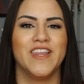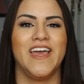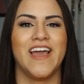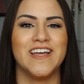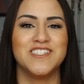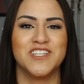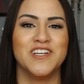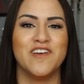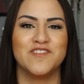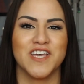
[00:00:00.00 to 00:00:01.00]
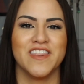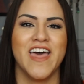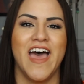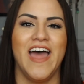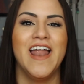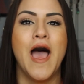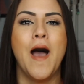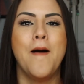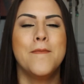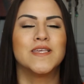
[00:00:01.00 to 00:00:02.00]
Like I shouldn't have done that.
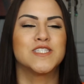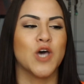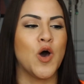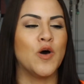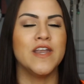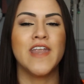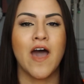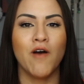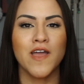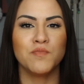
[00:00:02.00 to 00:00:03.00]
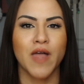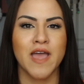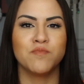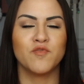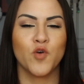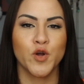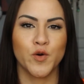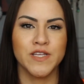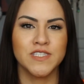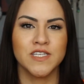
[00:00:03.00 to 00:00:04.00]
So now I apply it before
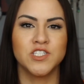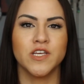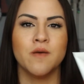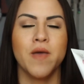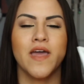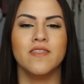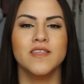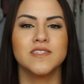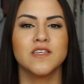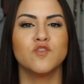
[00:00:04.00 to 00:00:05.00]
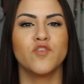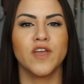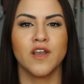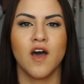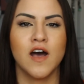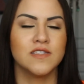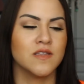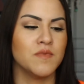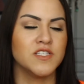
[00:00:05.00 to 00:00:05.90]
going to the gym and this is freaking awesome.